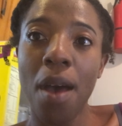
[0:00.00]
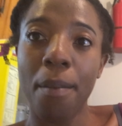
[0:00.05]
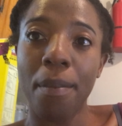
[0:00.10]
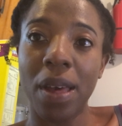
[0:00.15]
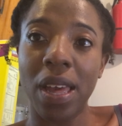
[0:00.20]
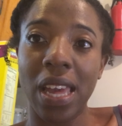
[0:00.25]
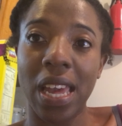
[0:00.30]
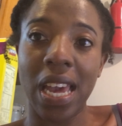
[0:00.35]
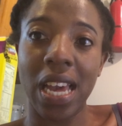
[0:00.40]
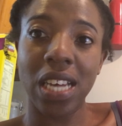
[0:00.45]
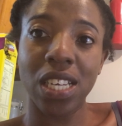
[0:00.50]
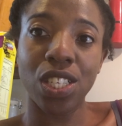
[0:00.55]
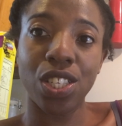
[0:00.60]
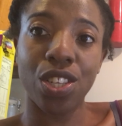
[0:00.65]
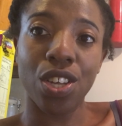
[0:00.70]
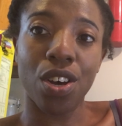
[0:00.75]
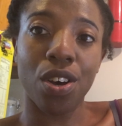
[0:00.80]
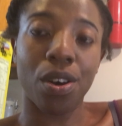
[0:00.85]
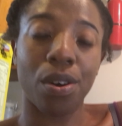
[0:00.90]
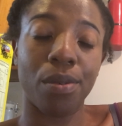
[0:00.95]
but yeah,
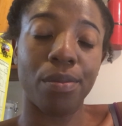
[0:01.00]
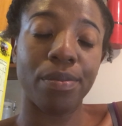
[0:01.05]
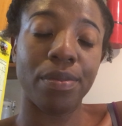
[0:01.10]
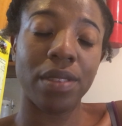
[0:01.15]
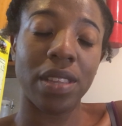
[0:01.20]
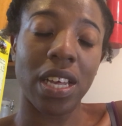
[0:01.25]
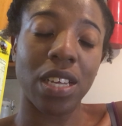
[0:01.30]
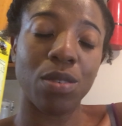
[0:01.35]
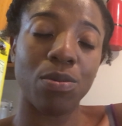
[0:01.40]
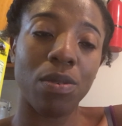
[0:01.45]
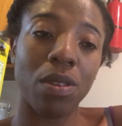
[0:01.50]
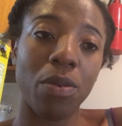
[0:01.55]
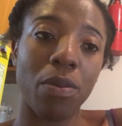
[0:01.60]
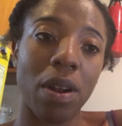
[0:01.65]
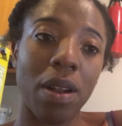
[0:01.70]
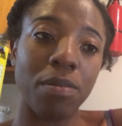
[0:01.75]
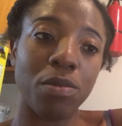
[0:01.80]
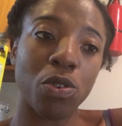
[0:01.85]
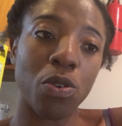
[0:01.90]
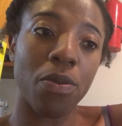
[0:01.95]
so that's really what
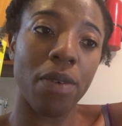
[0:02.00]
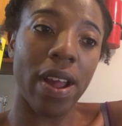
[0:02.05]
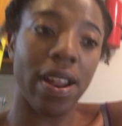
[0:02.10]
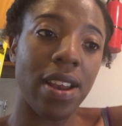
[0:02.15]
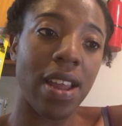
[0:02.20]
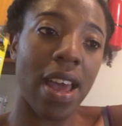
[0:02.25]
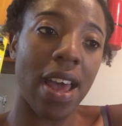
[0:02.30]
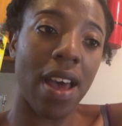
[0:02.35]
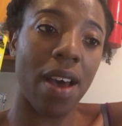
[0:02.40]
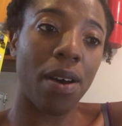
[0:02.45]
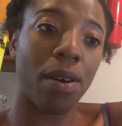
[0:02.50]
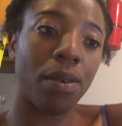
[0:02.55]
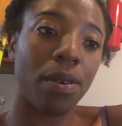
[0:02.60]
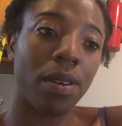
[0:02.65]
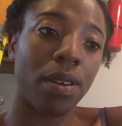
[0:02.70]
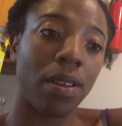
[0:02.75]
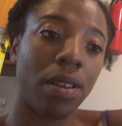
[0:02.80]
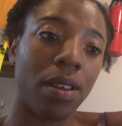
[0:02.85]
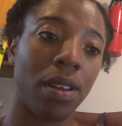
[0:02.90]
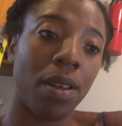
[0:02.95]
I'm doing right now.
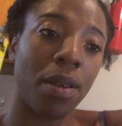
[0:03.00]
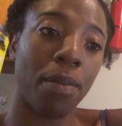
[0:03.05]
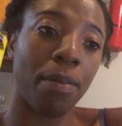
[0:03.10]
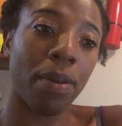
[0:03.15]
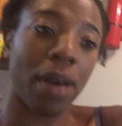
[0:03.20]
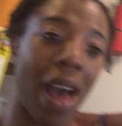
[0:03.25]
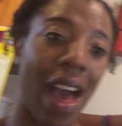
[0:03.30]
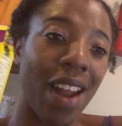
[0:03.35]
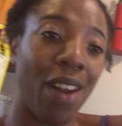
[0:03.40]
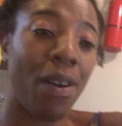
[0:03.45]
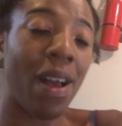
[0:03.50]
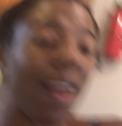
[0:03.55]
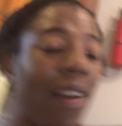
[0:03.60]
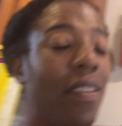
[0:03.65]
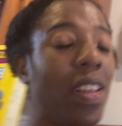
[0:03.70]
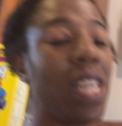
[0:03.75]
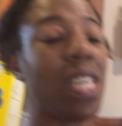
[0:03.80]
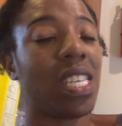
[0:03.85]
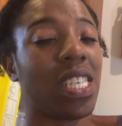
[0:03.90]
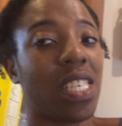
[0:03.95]
But I don't have
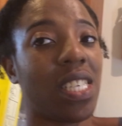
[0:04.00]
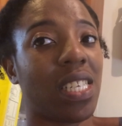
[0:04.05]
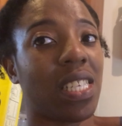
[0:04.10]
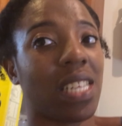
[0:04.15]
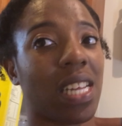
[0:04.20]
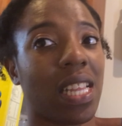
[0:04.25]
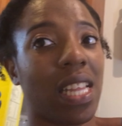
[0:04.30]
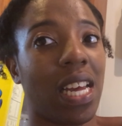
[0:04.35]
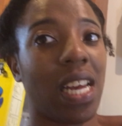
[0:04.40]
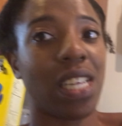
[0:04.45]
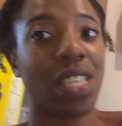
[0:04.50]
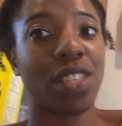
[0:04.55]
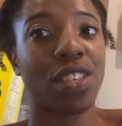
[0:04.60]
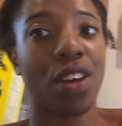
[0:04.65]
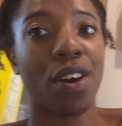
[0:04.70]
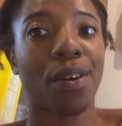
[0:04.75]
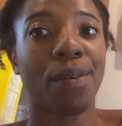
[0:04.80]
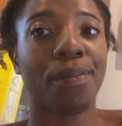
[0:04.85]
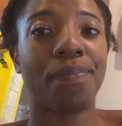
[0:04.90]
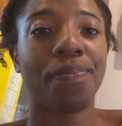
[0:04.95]
any dishes to clean,
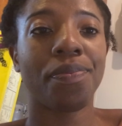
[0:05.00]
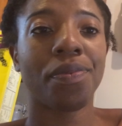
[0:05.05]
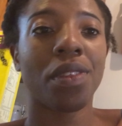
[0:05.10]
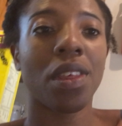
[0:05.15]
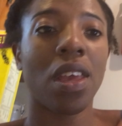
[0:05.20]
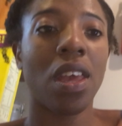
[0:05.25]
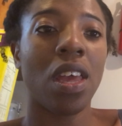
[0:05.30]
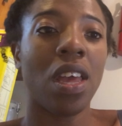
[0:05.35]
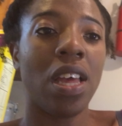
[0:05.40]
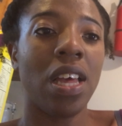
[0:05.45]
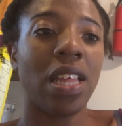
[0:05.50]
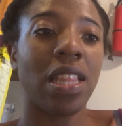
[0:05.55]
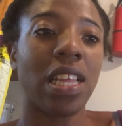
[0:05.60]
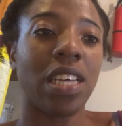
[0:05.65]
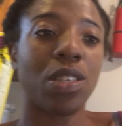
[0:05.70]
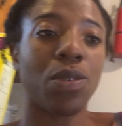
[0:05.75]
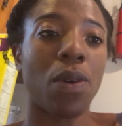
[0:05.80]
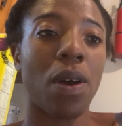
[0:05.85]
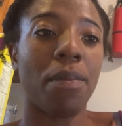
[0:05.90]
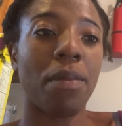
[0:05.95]
so
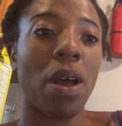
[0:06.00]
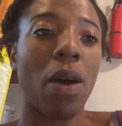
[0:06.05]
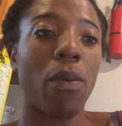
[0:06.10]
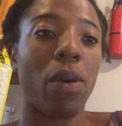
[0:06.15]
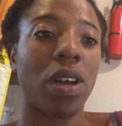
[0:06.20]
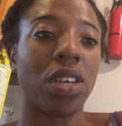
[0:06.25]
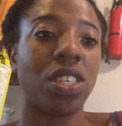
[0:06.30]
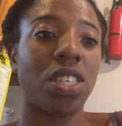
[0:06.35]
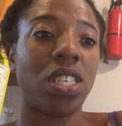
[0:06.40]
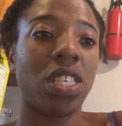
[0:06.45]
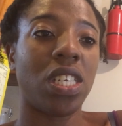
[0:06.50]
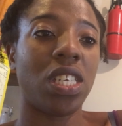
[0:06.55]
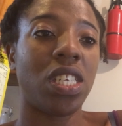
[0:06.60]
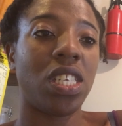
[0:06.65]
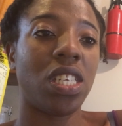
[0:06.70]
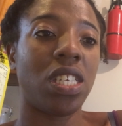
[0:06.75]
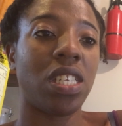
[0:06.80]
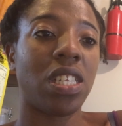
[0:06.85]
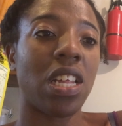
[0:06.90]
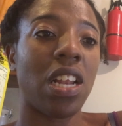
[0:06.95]
that's why I'm not washing
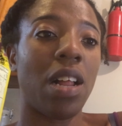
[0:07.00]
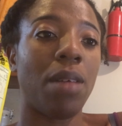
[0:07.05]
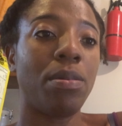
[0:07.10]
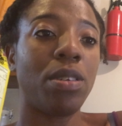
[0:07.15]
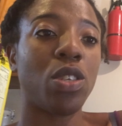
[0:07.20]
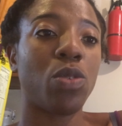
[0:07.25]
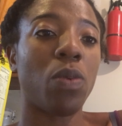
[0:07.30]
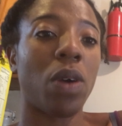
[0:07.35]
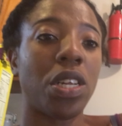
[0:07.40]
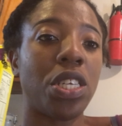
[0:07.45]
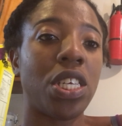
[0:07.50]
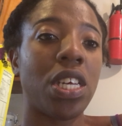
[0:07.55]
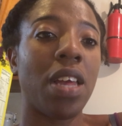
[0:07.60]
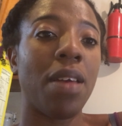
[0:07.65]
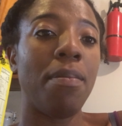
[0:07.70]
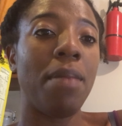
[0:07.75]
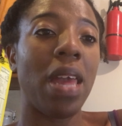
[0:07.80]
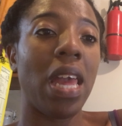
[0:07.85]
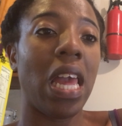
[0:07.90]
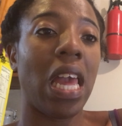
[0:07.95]
dishes. And I'm just watching
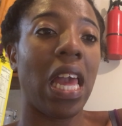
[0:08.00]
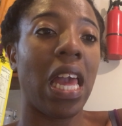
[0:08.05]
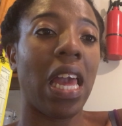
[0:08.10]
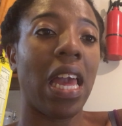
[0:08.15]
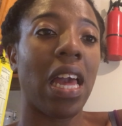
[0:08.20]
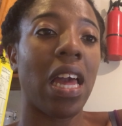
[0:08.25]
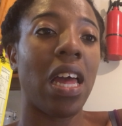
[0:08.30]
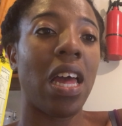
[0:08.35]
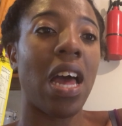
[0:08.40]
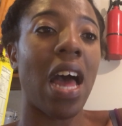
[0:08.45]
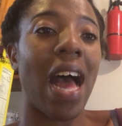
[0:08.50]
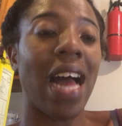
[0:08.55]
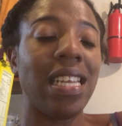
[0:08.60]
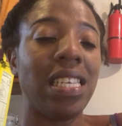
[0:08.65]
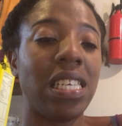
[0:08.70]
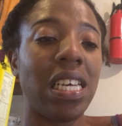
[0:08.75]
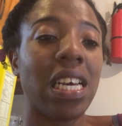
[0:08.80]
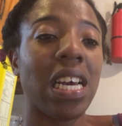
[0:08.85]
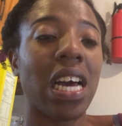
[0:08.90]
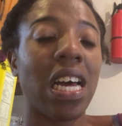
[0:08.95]
him eat. I
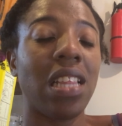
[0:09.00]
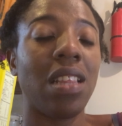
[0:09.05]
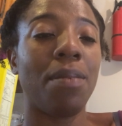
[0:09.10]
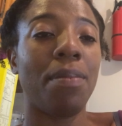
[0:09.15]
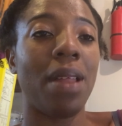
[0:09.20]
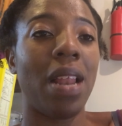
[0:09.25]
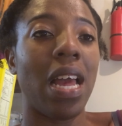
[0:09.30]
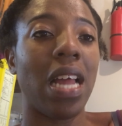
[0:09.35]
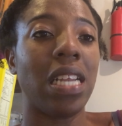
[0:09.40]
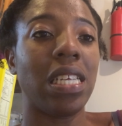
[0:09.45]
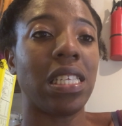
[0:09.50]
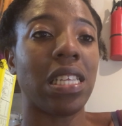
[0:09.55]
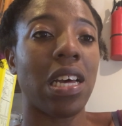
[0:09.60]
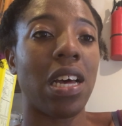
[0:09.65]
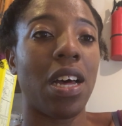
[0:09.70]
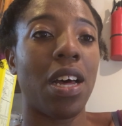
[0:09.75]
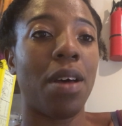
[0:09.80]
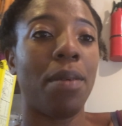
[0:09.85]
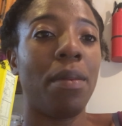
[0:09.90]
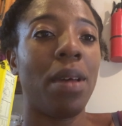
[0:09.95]
did cut the bananas
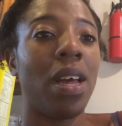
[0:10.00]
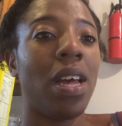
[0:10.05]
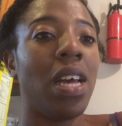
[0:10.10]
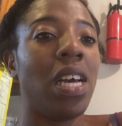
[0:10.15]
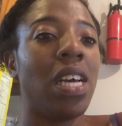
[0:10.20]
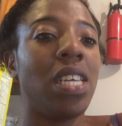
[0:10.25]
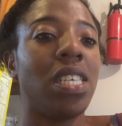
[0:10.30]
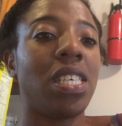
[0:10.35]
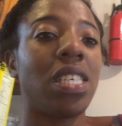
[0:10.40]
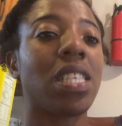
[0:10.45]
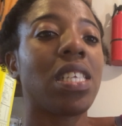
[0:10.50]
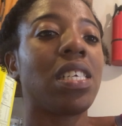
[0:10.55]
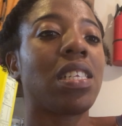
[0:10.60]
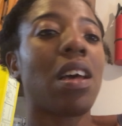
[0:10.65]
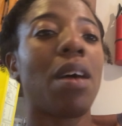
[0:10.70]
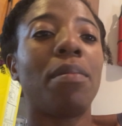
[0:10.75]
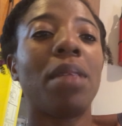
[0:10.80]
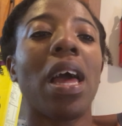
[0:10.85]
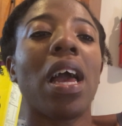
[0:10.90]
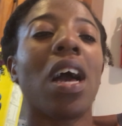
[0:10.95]
up just because
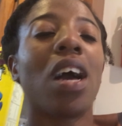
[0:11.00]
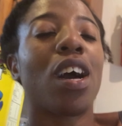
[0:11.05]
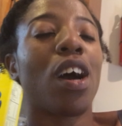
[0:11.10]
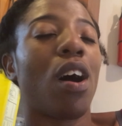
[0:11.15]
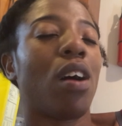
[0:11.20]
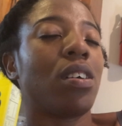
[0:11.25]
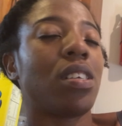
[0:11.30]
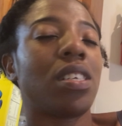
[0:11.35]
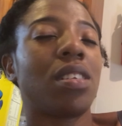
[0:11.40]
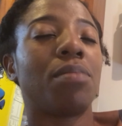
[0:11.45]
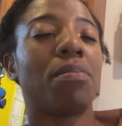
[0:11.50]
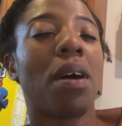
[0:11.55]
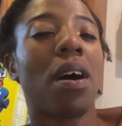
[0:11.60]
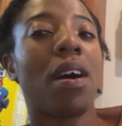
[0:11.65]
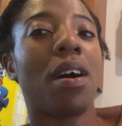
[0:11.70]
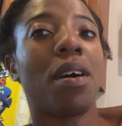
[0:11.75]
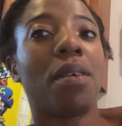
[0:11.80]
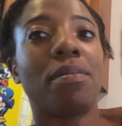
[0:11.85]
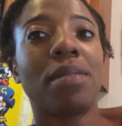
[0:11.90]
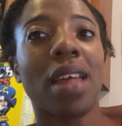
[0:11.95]
I'm like a cautious
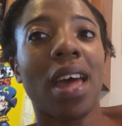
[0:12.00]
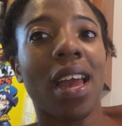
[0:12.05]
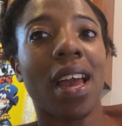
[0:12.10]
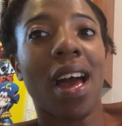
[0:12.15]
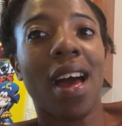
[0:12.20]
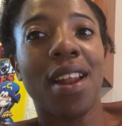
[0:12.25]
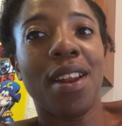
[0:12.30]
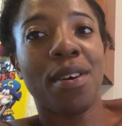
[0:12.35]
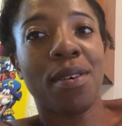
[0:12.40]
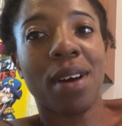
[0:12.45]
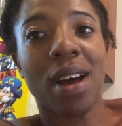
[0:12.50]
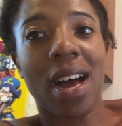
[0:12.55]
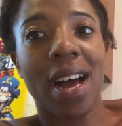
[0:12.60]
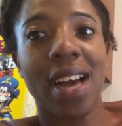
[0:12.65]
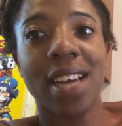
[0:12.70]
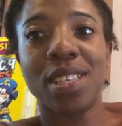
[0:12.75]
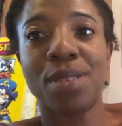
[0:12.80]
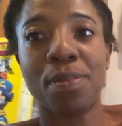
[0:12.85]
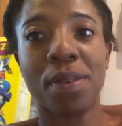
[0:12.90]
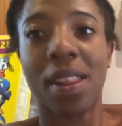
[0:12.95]
mom. Like, I know
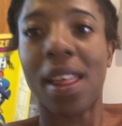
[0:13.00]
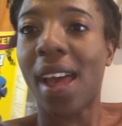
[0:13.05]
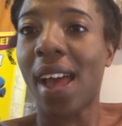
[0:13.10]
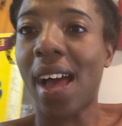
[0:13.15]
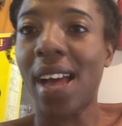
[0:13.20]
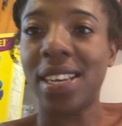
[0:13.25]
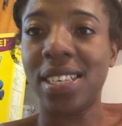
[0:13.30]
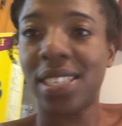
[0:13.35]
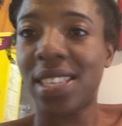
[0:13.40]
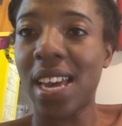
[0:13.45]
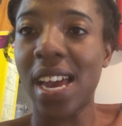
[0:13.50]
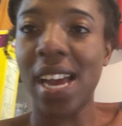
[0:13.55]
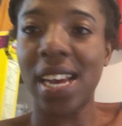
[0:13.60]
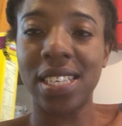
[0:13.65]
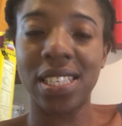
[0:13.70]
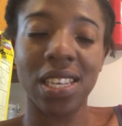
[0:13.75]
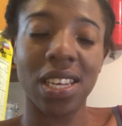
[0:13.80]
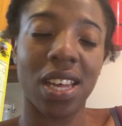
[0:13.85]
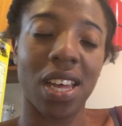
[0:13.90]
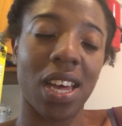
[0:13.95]
guys, but like I just
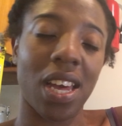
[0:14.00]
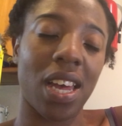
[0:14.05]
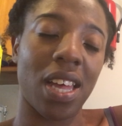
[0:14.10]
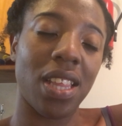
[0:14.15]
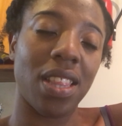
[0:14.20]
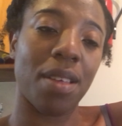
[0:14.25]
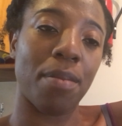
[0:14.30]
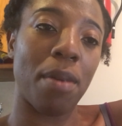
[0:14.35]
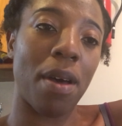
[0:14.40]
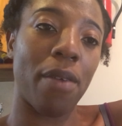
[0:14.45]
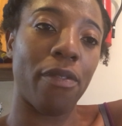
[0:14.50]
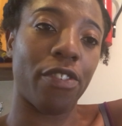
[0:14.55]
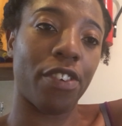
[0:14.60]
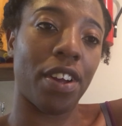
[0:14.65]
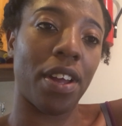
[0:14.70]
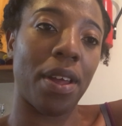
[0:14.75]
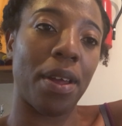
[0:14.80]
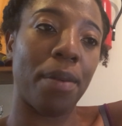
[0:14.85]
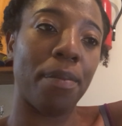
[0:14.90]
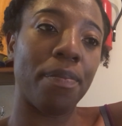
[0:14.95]
had to cut them up for
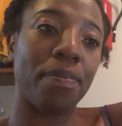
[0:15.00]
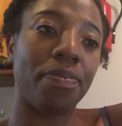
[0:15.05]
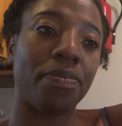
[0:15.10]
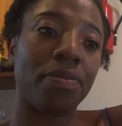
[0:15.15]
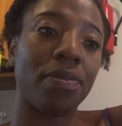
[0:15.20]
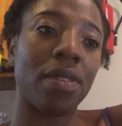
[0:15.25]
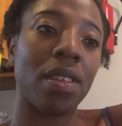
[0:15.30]
him.